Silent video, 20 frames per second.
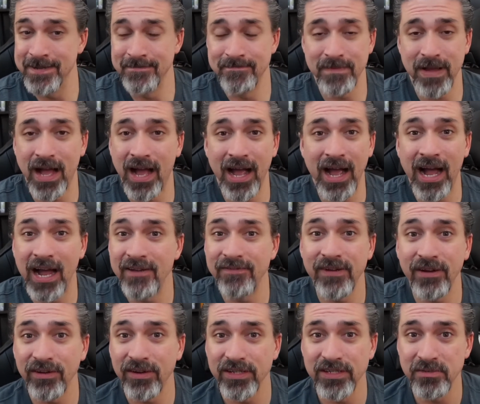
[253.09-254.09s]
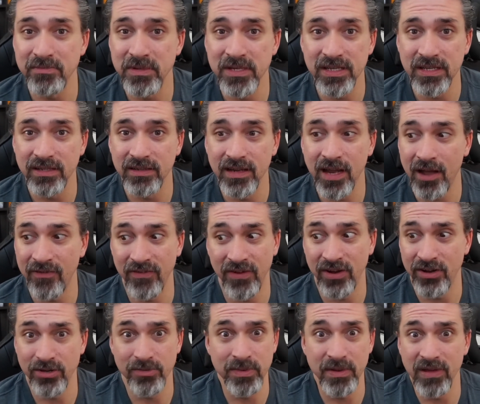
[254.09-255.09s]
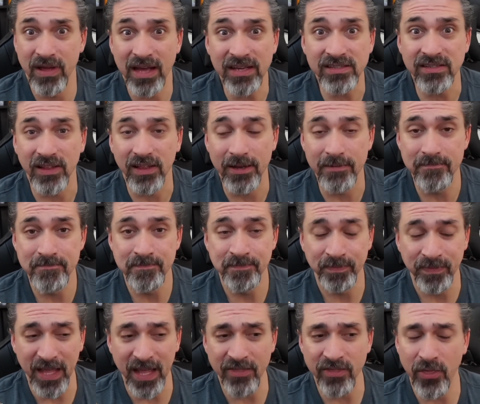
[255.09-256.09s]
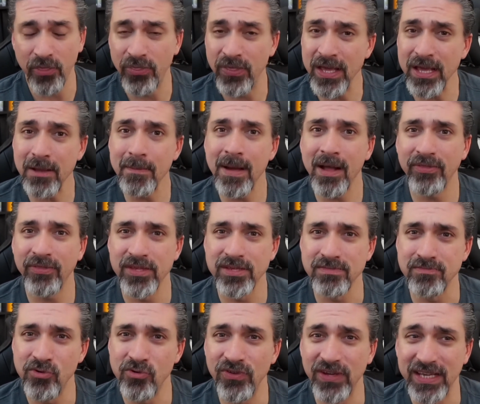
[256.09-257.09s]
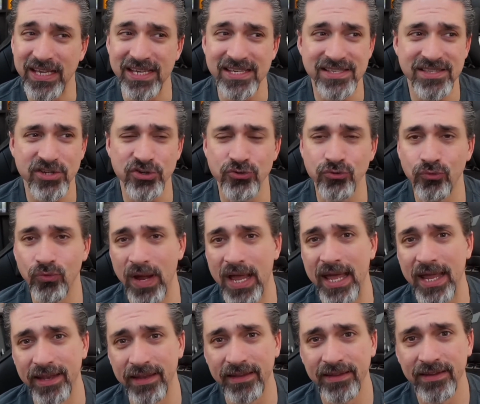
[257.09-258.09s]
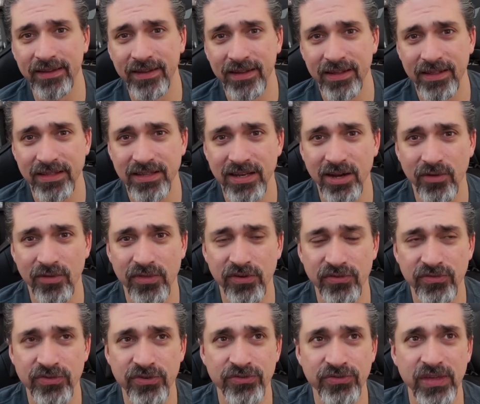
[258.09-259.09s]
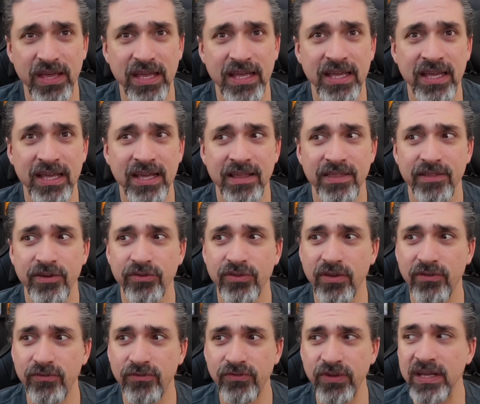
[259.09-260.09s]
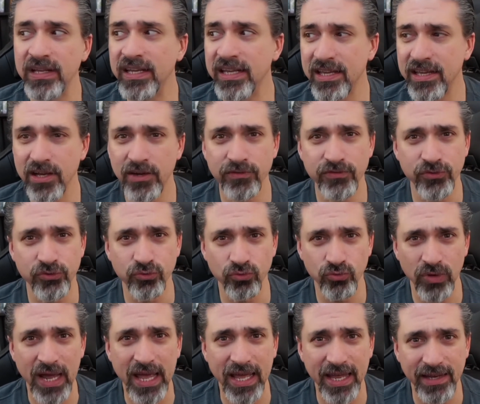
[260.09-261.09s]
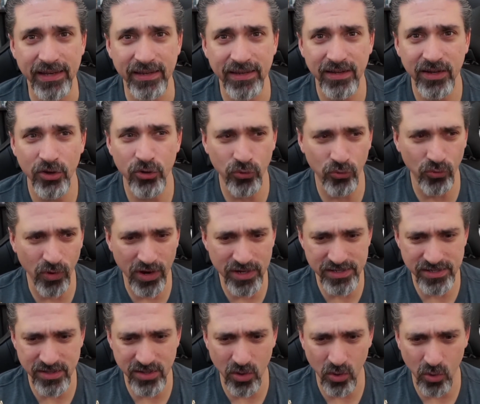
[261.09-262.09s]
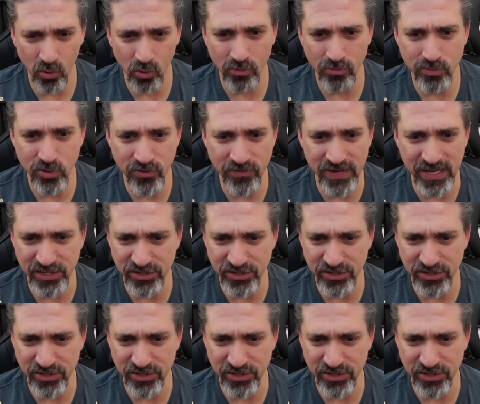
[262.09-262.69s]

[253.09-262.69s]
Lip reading: I found it to be excellent. And the thing about this movie is the dread. There's a feeling of dread across the whole movie.